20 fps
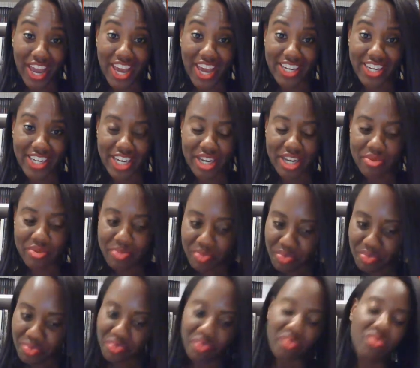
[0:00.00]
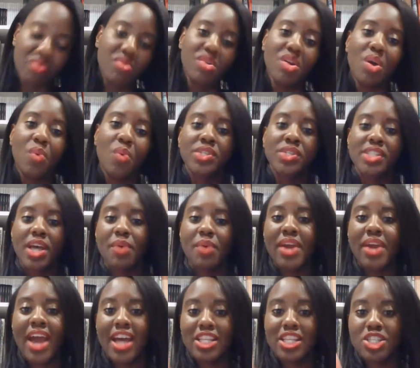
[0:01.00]
a candidate was that
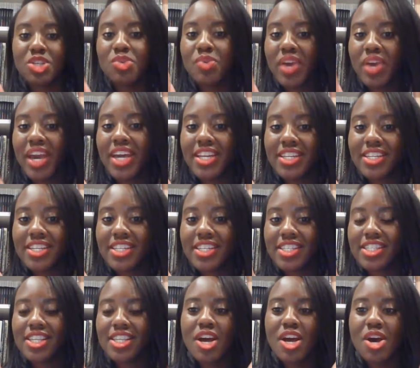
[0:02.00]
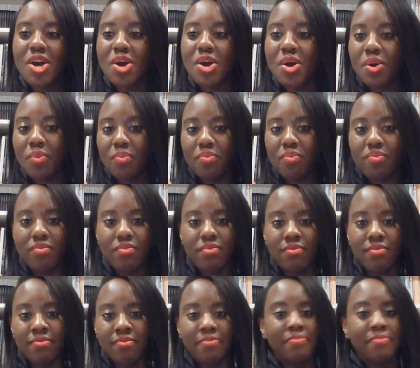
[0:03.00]
we had two candidates
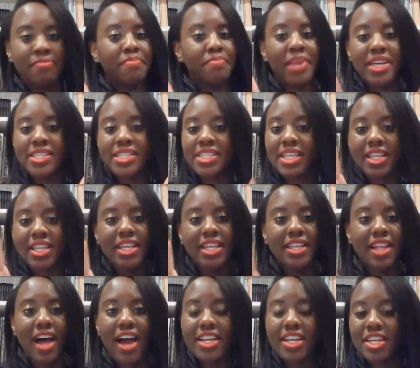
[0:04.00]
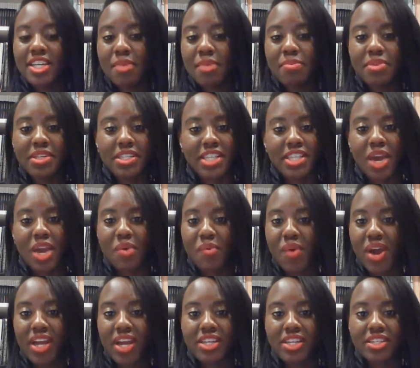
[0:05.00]
basically lined up in the same
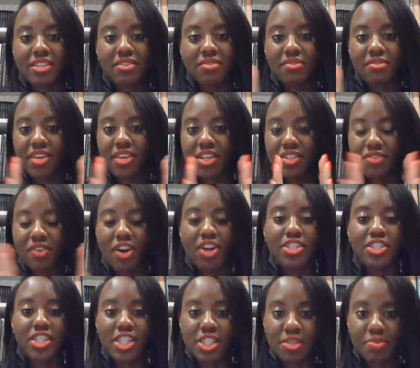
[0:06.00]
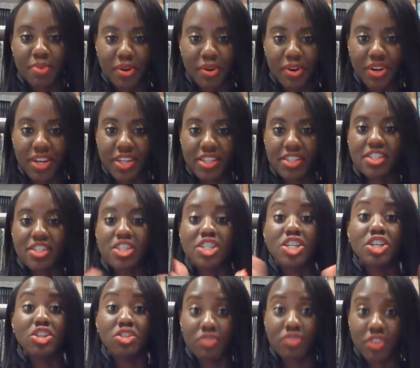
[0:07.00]
way as far as experience and
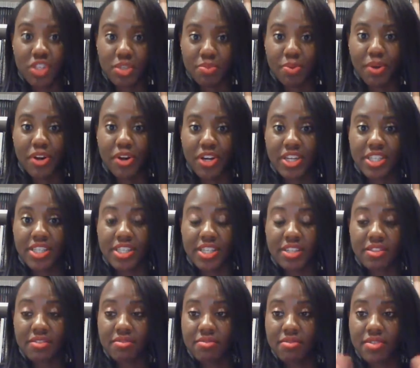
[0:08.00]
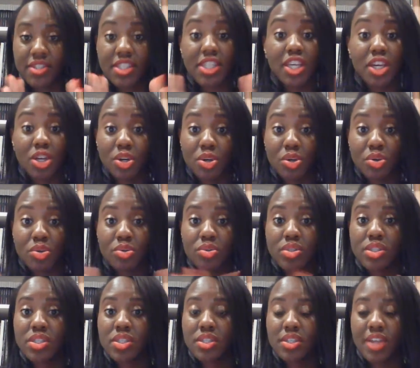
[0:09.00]
years of experience and
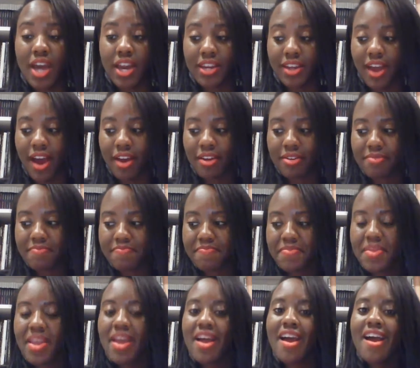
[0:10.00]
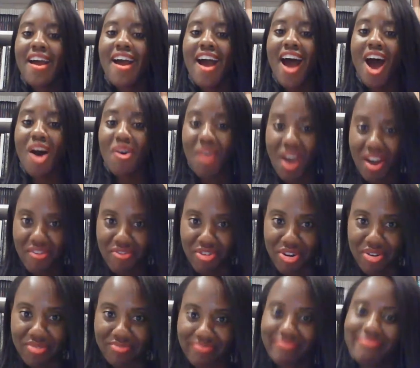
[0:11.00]
skills, yada, yada.
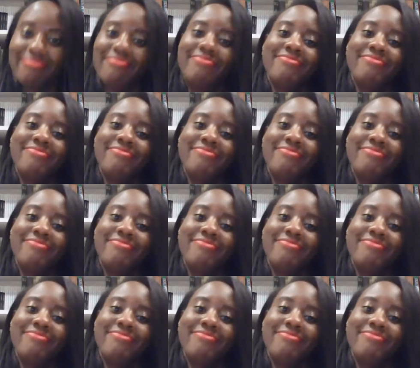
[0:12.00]
However,